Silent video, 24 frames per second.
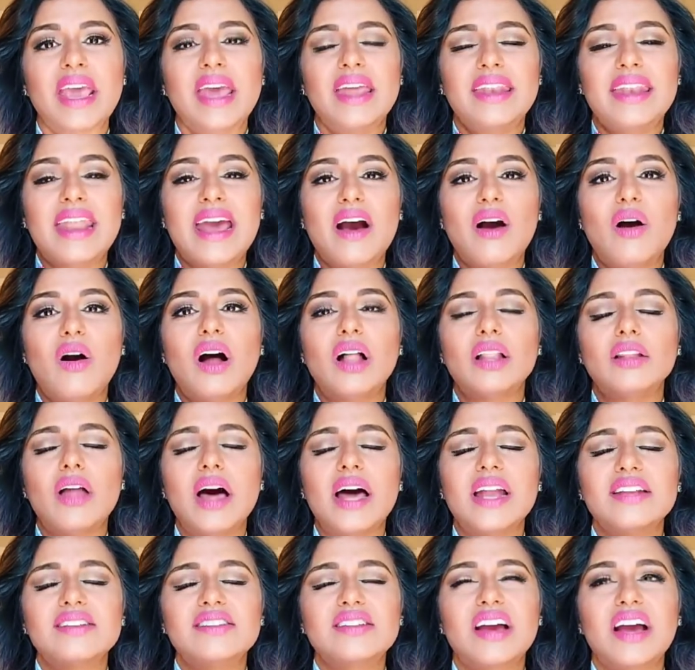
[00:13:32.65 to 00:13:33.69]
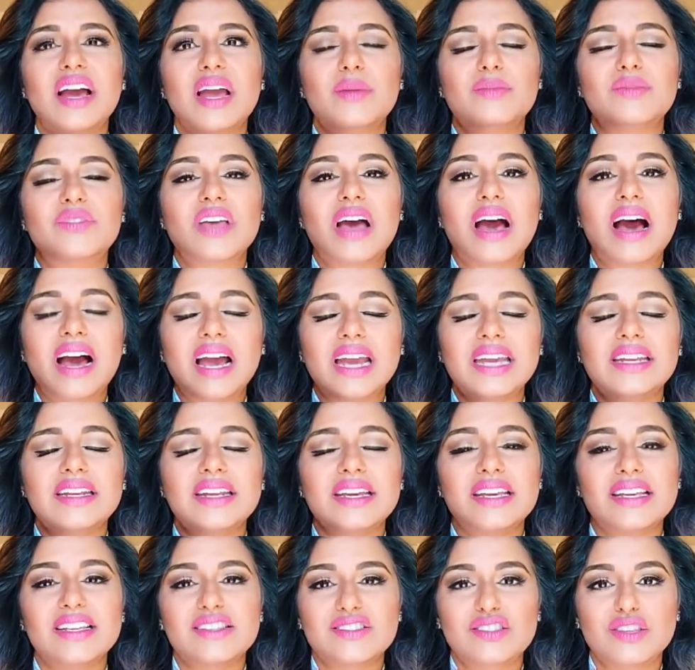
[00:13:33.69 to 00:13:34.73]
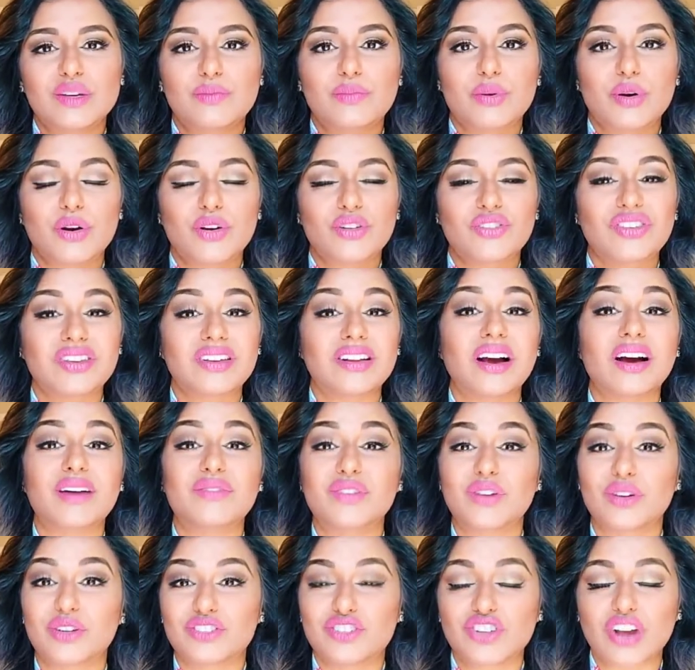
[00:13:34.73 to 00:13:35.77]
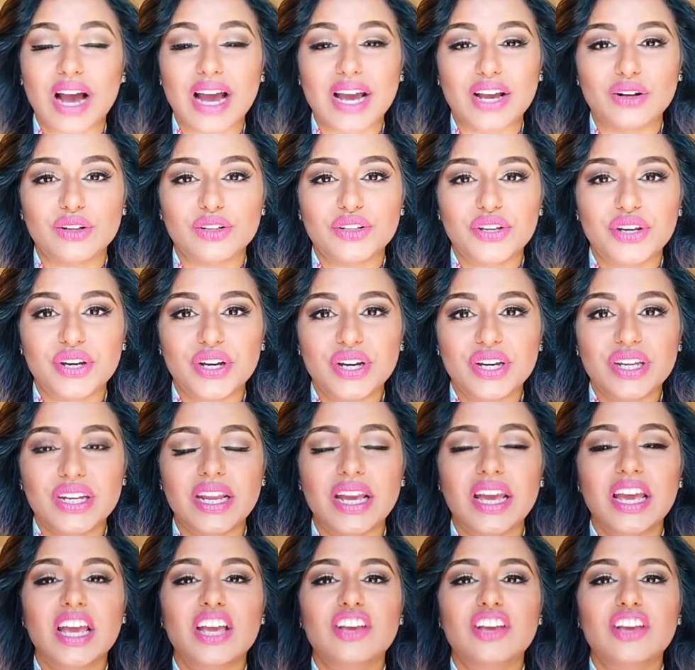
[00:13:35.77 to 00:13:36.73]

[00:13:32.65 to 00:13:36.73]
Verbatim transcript: Now, a lot of times, Ina is the person of your childhood.